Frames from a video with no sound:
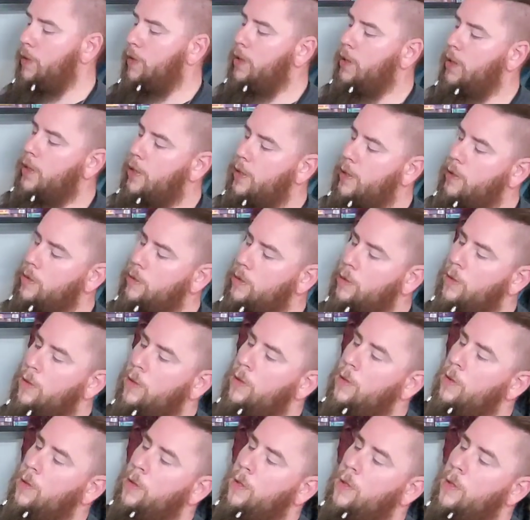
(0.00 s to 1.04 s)
Learn
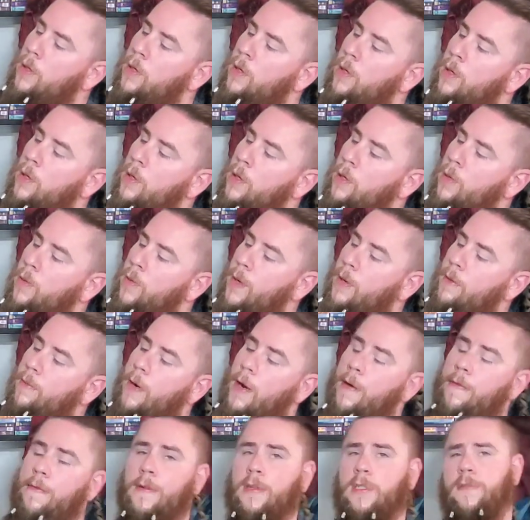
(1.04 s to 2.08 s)
quick
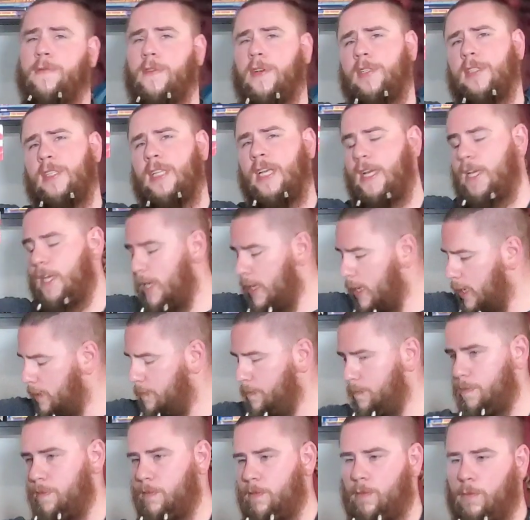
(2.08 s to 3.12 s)
reference first aid guide.
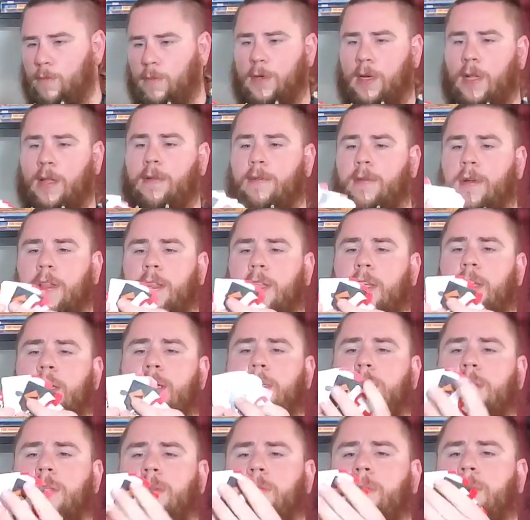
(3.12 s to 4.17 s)
Another one of
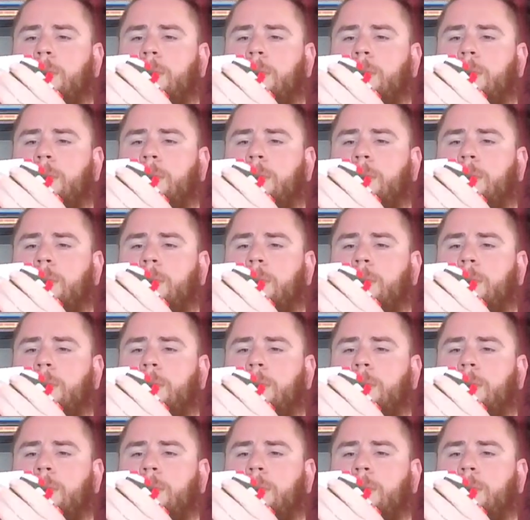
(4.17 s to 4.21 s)
these.